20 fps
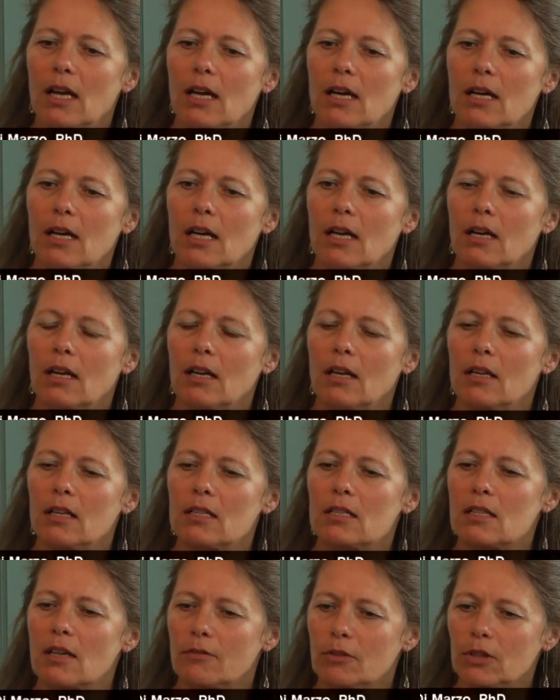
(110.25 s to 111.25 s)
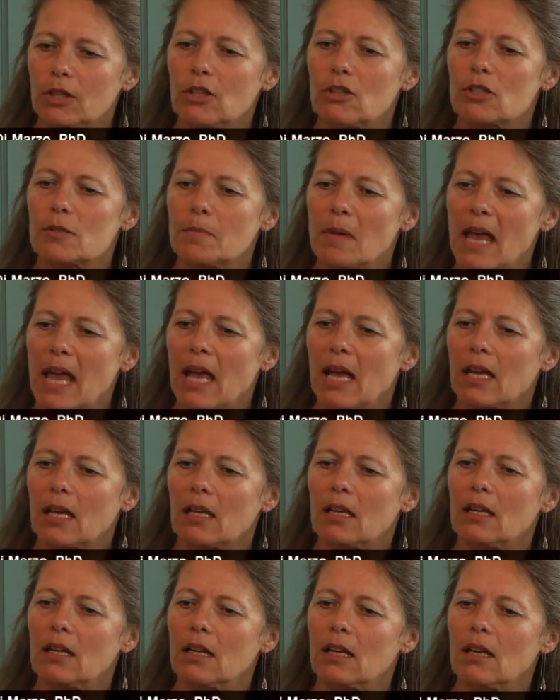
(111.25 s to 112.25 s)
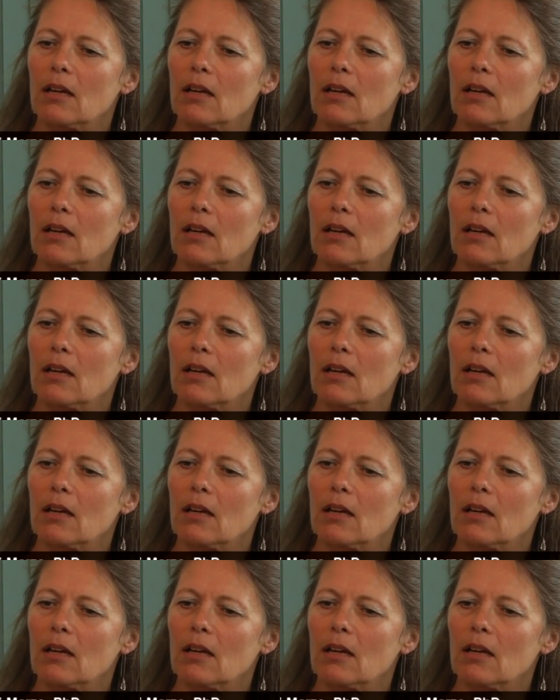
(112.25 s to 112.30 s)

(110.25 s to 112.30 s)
uh, several years back